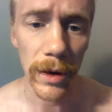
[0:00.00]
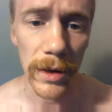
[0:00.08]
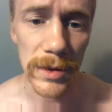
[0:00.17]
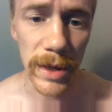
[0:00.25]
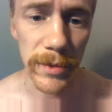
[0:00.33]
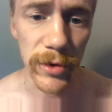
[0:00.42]

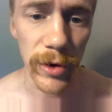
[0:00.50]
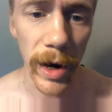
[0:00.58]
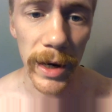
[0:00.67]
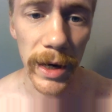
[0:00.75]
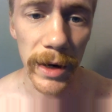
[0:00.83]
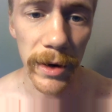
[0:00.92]
except try
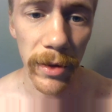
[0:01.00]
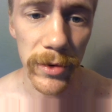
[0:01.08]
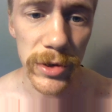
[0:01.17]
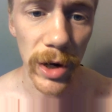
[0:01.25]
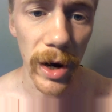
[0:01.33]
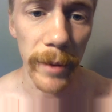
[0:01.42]
and get another
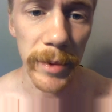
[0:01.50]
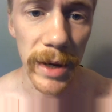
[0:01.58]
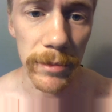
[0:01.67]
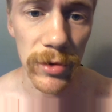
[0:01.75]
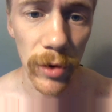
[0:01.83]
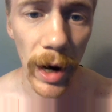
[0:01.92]
job.
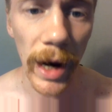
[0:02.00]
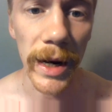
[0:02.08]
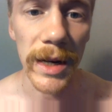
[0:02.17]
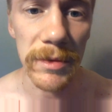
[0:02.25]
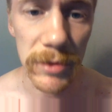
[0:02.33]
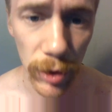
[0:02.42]
Keep trying,
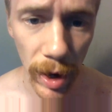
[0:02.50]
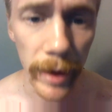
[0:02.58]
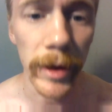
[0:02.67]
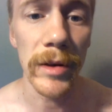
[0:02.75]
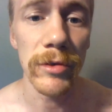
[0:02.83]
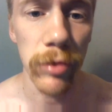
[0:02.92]
keep
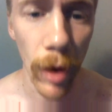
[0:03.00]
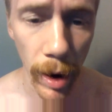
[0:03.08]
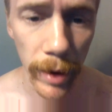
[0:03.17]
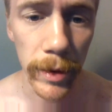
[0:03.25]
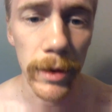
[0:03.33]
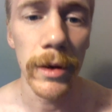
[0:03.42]
trying, keep
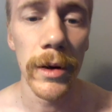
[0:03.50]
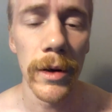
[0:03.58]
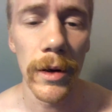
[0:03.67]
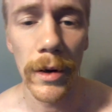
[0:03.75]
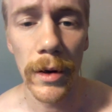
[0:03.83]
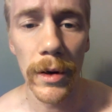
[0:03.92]
trying.
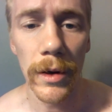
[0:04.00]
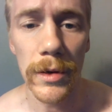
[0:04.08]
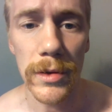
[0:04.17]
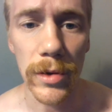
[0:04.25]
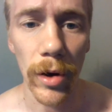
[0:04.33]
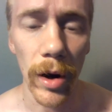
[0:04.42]

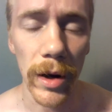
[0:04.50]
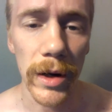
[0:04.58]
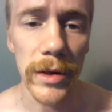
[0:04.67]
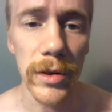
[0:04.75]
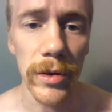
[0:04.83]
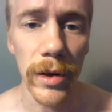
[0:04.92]
So I'm gonna
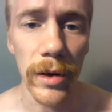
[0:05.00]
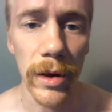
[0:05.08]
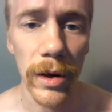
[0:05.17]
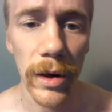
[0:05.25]
do the.